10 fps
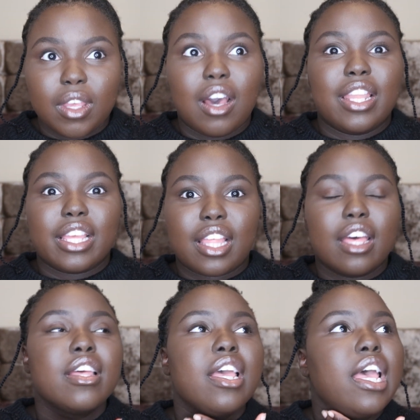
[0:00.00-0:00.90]
I like
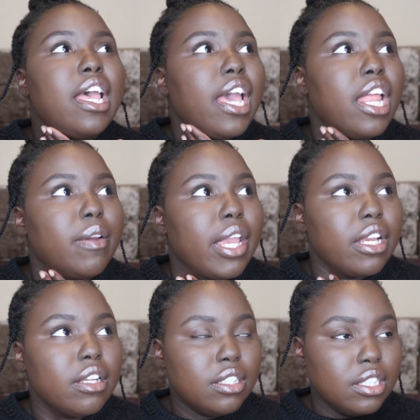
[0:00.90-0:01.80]
that.
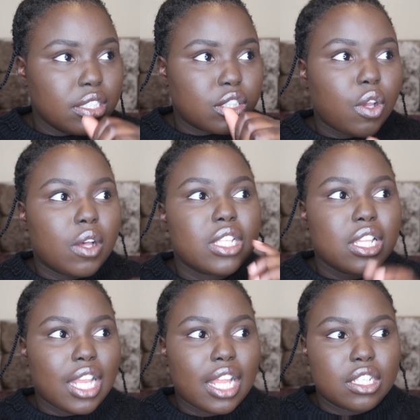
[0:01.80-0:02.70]
Anyway, so I was
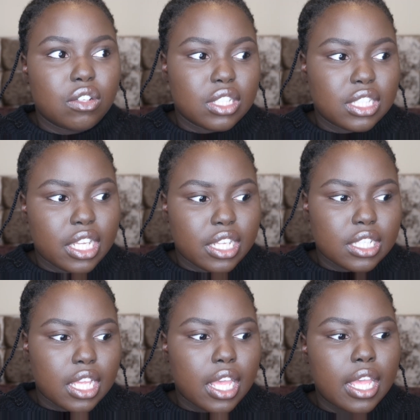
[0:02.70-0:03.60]
on the landing on the stairs,